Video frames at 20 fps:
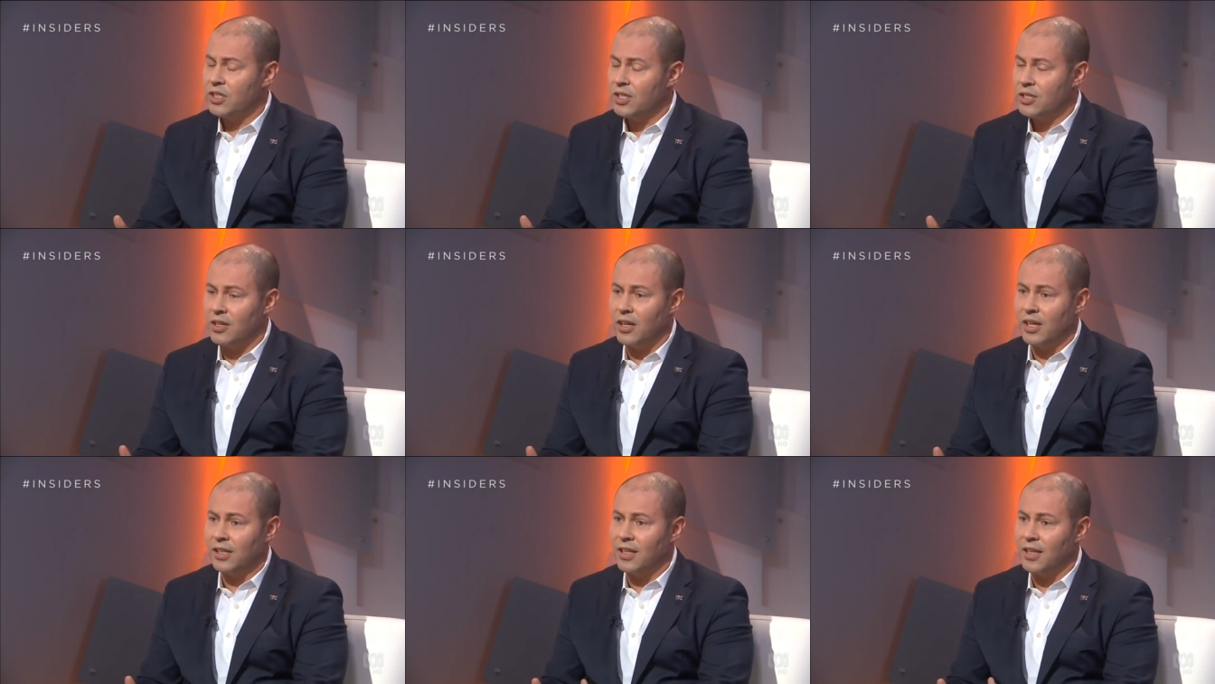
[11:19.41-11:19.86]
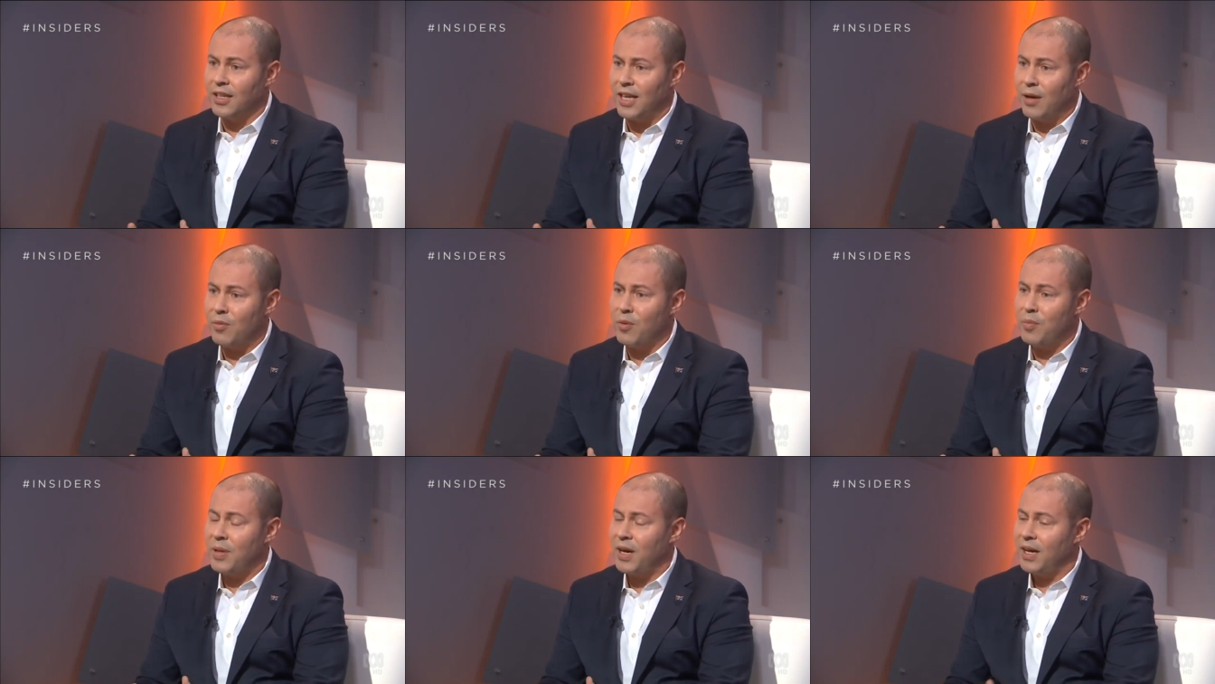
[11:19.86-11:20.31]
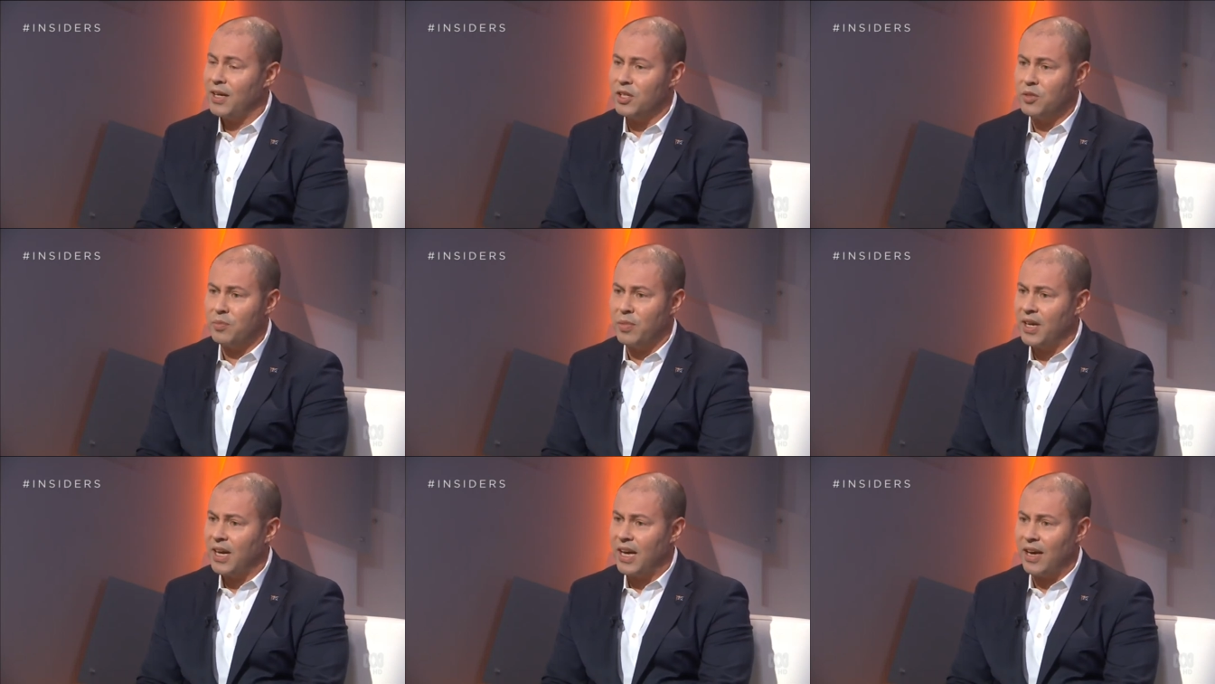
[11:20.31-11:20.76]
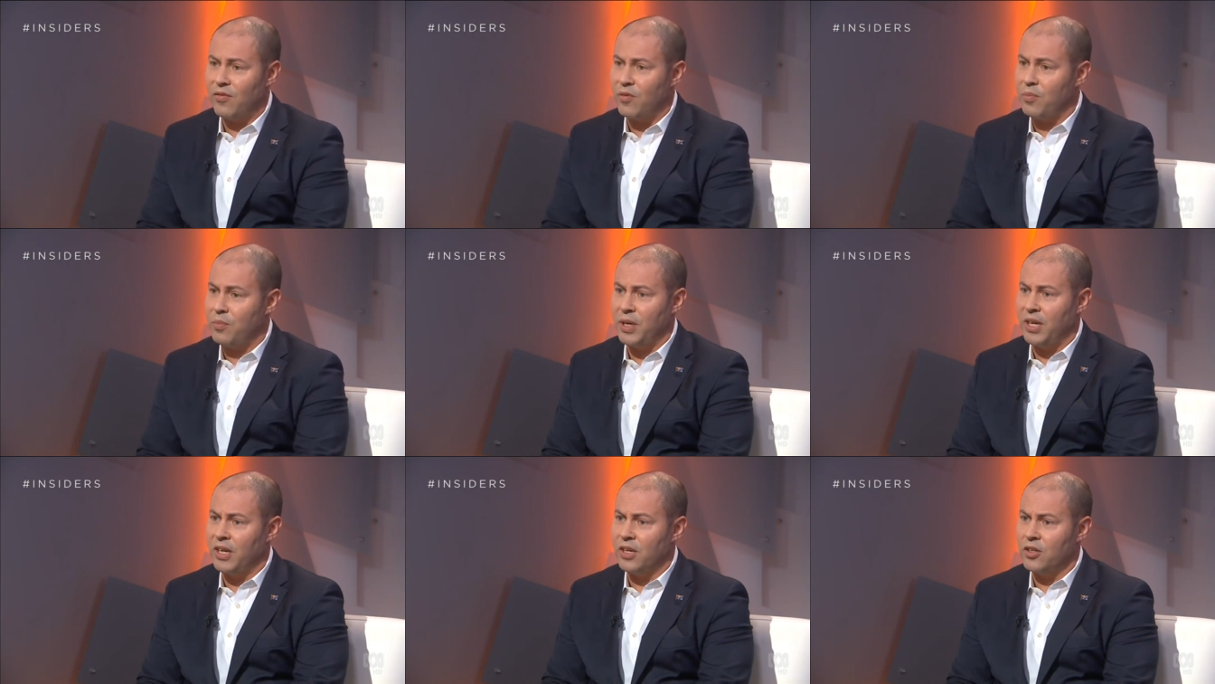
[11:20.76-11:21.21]
just like the Labor Party spent half
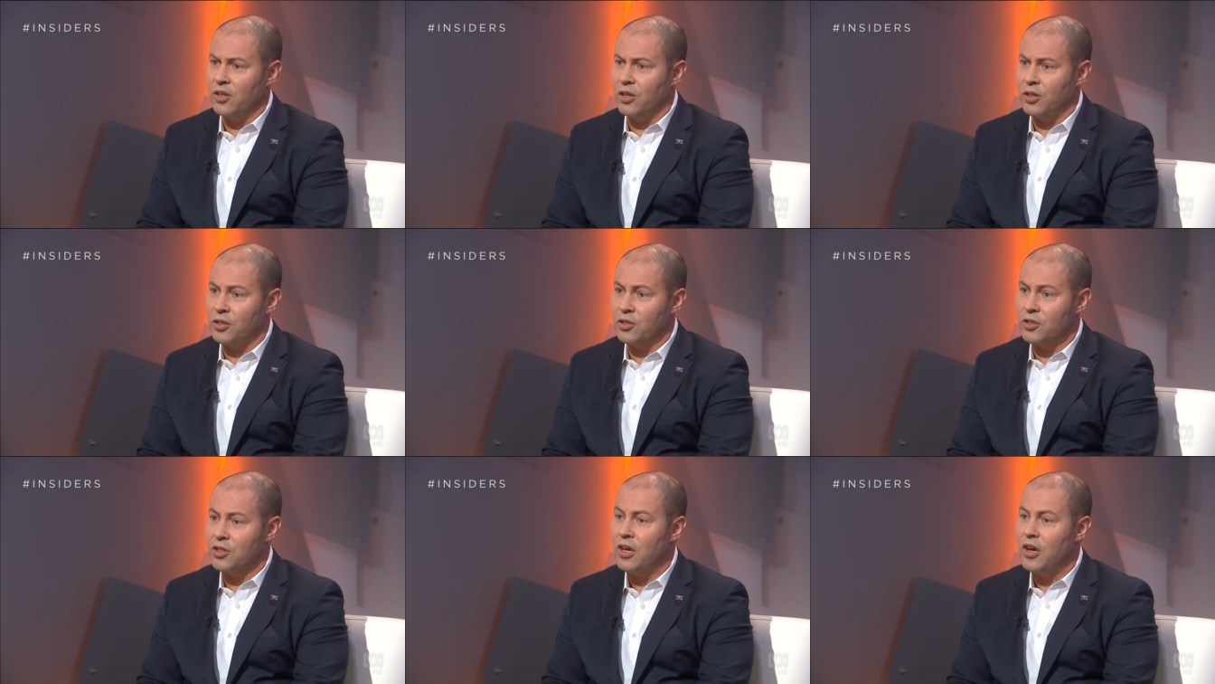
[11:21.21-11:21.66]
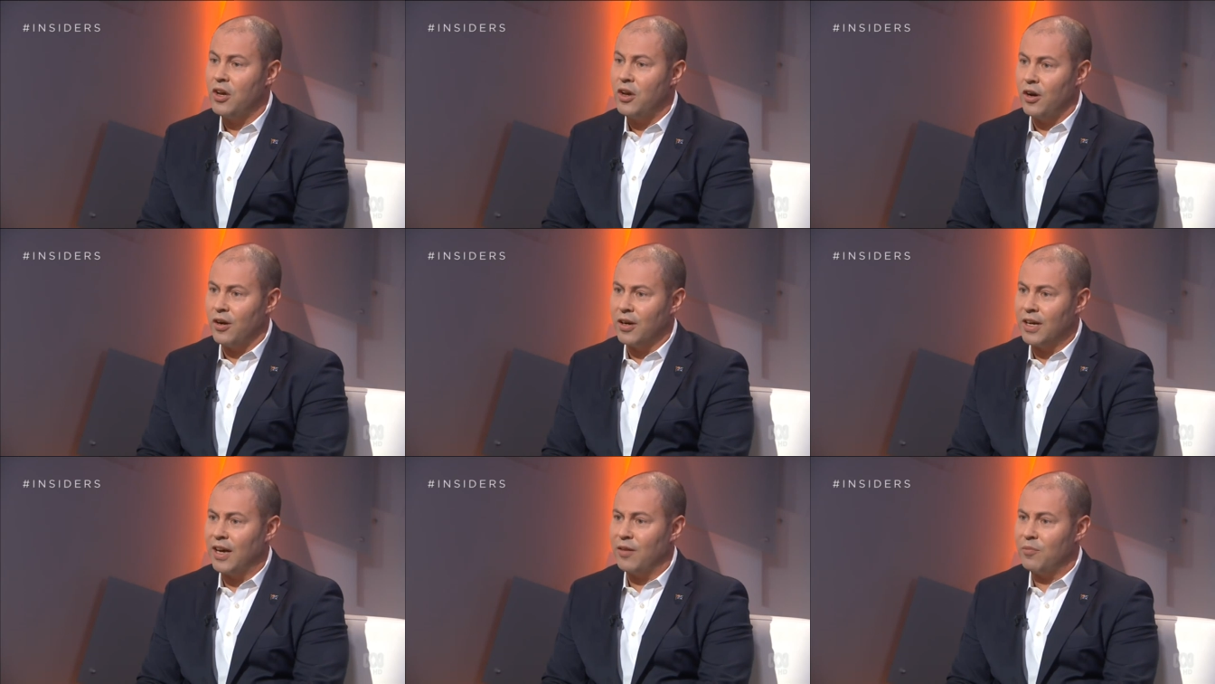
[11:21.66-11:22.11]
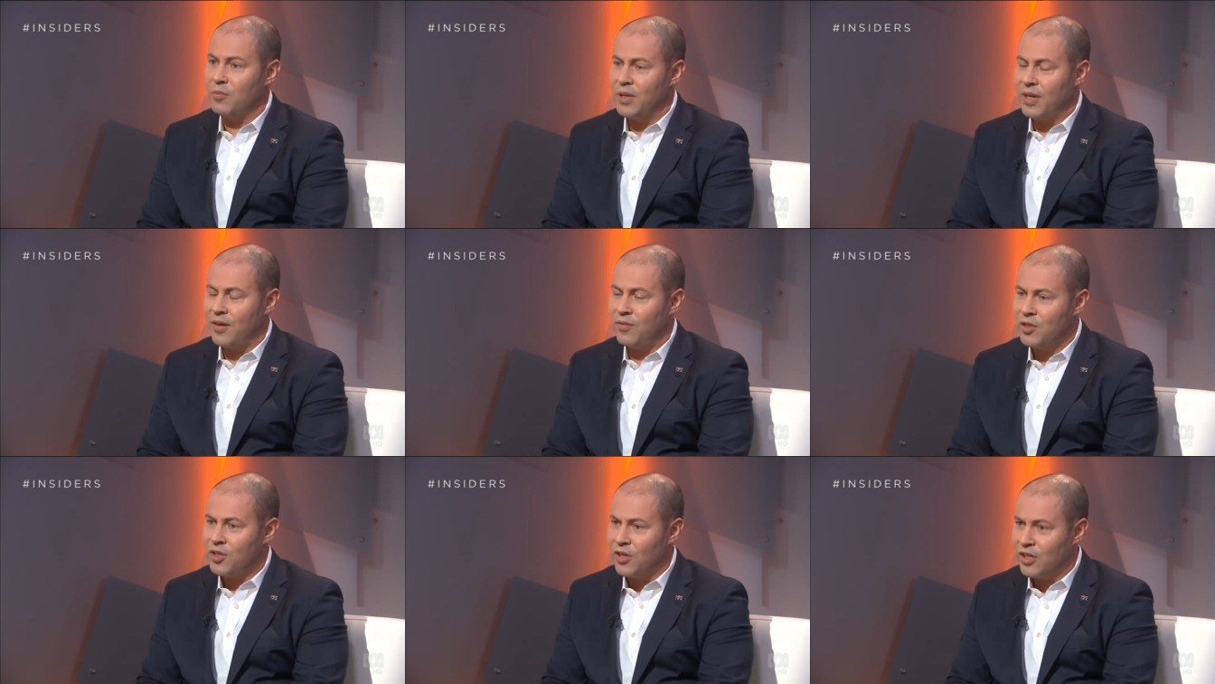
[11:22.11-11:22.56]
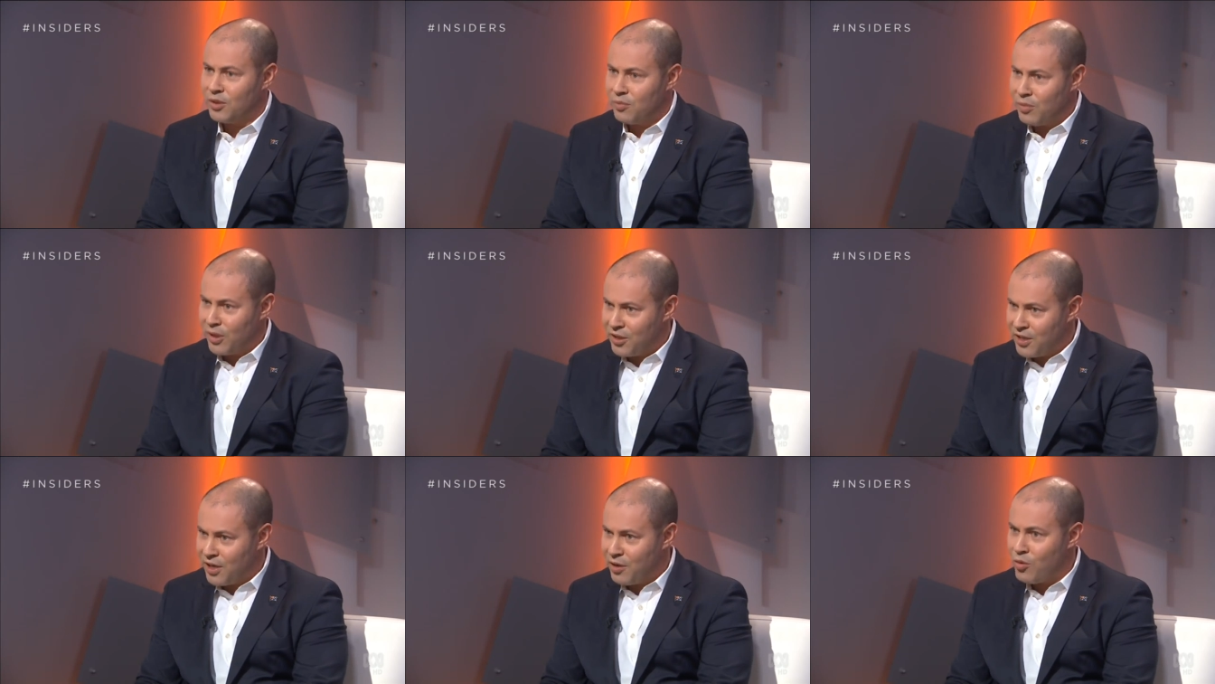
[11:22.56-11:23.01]
a billion dollars on government advertising.
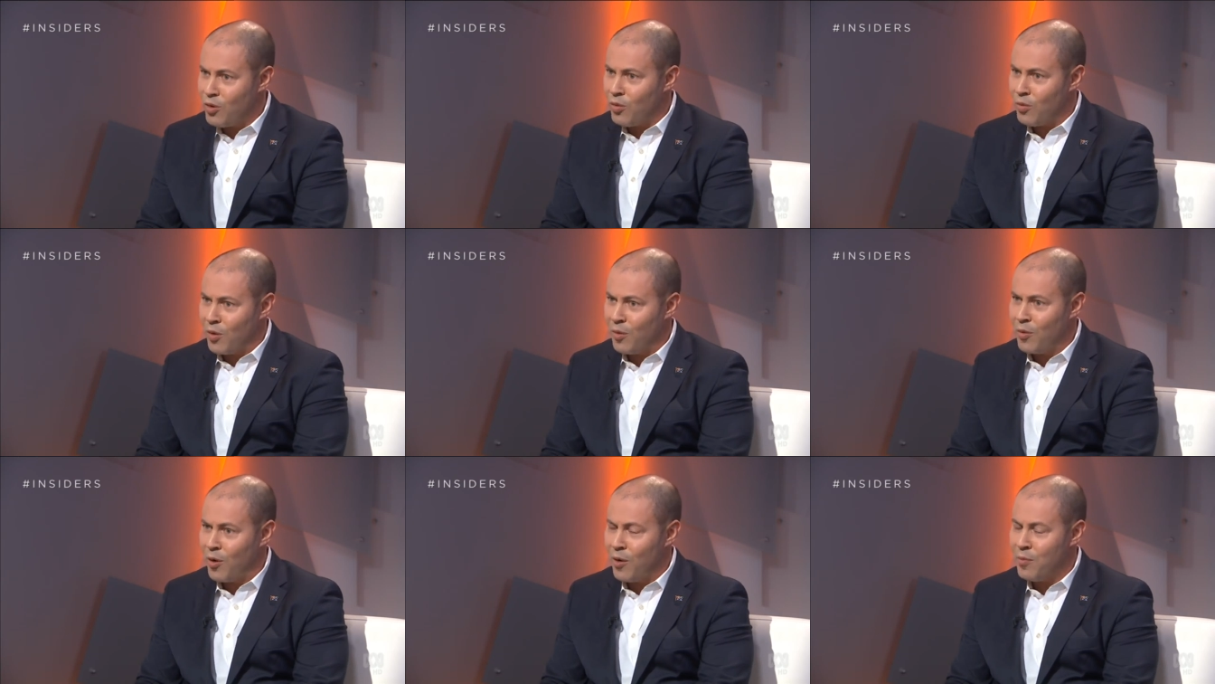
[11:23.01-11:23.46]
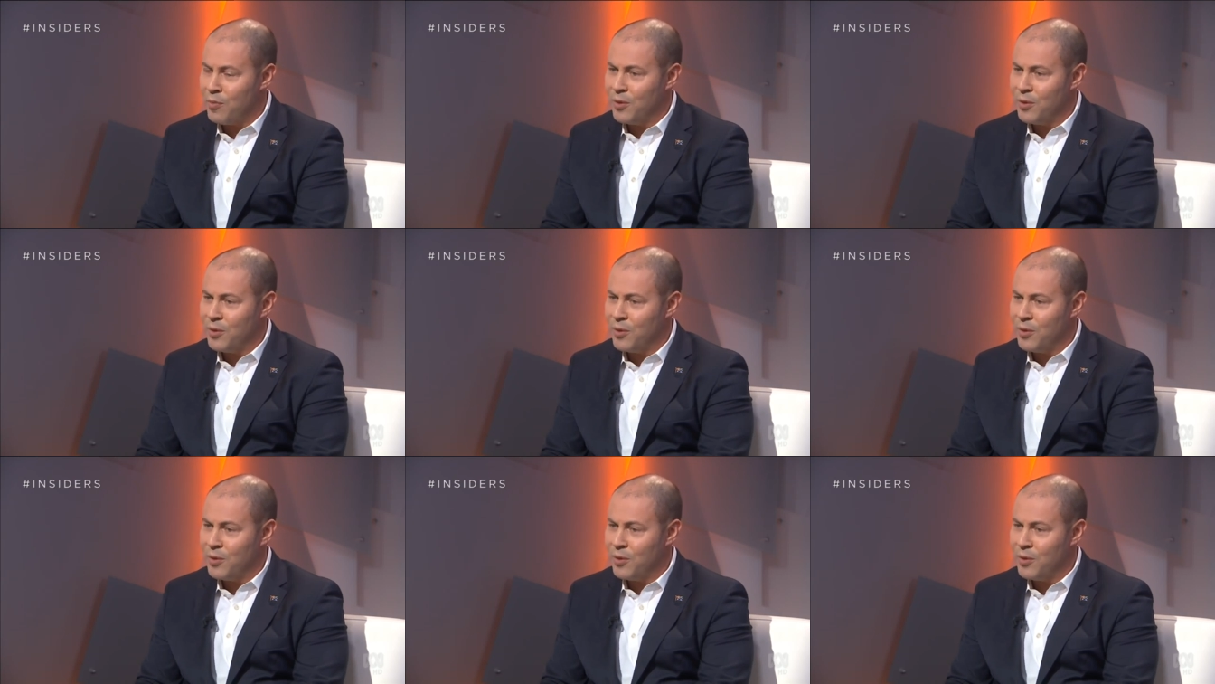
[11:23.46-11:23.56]
But I tell you what, we won't.